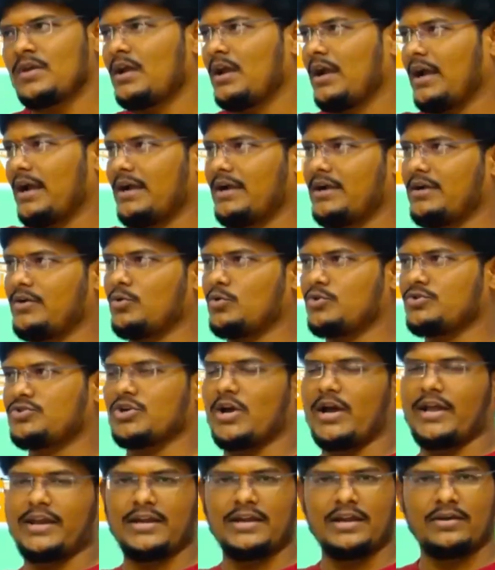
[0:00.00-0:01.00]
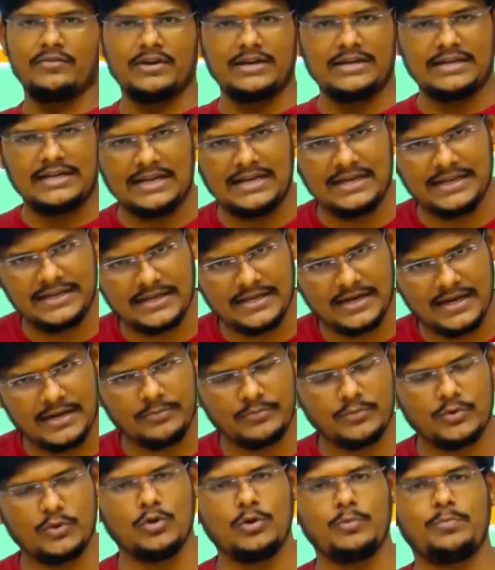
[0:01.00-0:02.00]
and do join in our Telegram
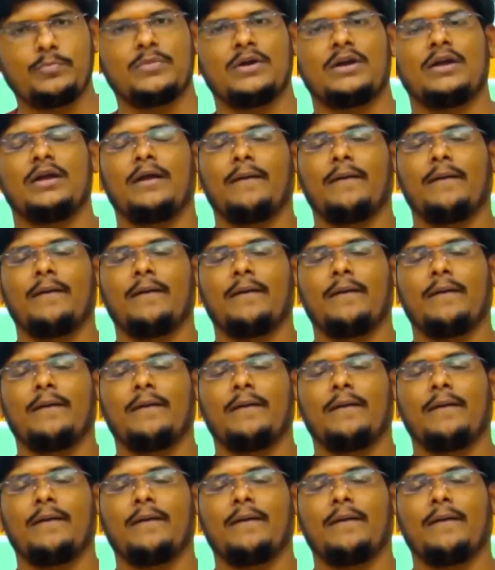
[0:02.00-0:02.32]
group.